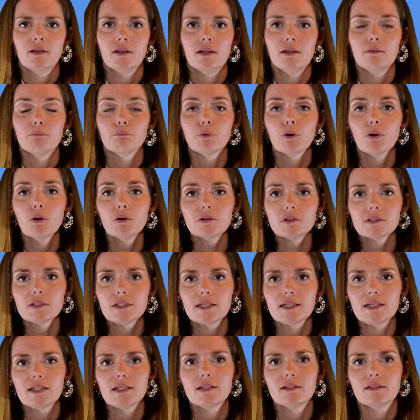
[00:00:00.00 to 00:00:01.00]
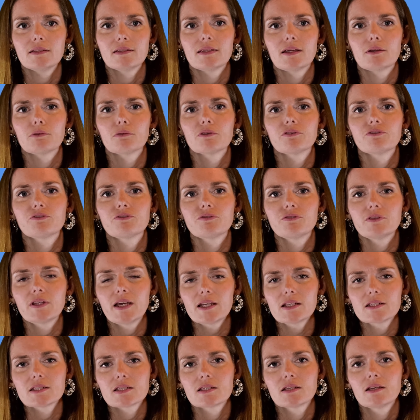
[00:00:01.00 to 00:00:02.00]
Importantly, they
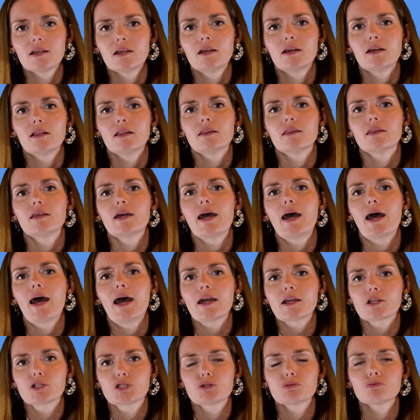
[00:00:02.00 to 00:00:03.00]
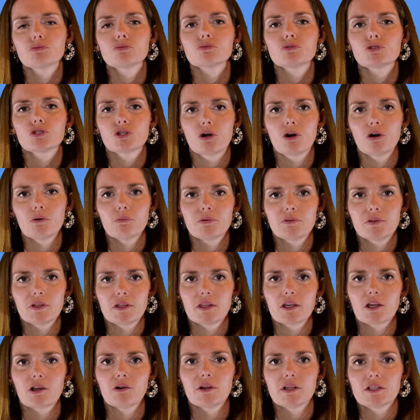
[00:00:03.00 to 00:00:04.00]
reflect their actual job that
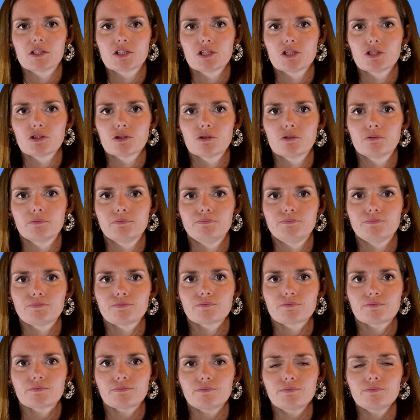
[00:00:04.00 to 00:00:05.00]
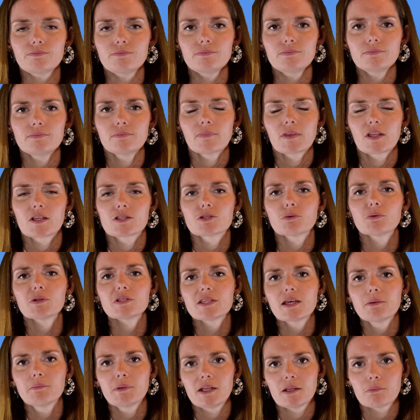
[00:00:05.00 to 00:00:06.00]
they're going to do. So what
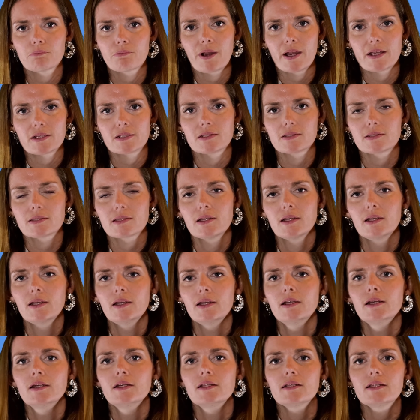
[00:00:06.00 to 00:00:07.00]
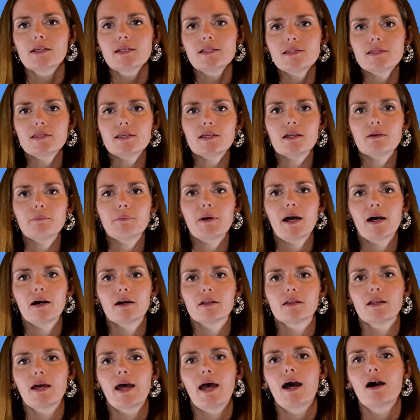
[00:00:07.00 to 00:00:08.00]
does that mean in practice? Let's think
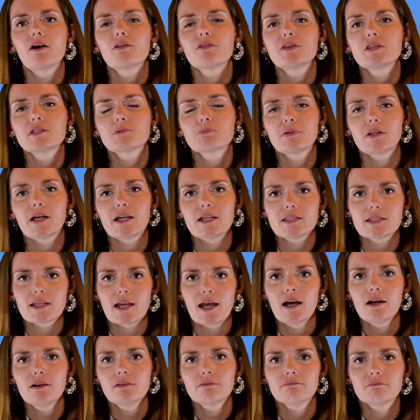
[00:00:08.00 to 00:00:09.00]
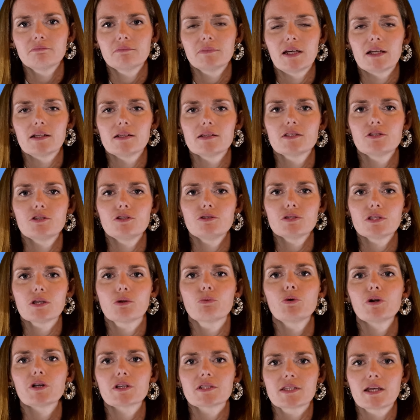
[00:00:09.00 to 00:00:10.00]
about how this plays out, that is,
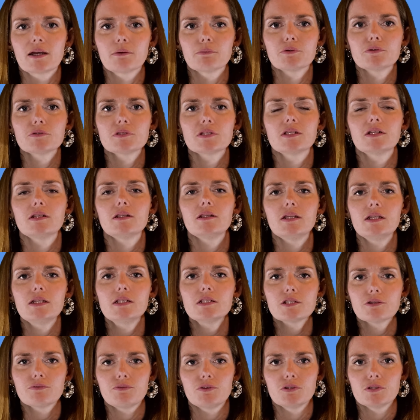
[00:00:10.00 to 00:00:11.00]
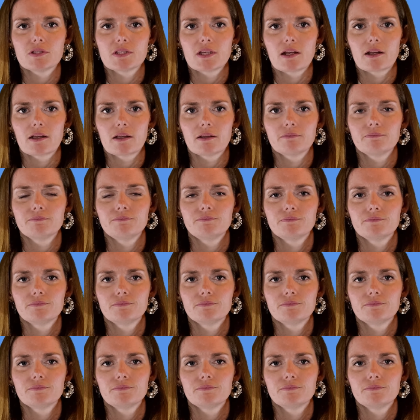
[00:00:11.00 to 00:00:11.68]
using work samples in an interview setting.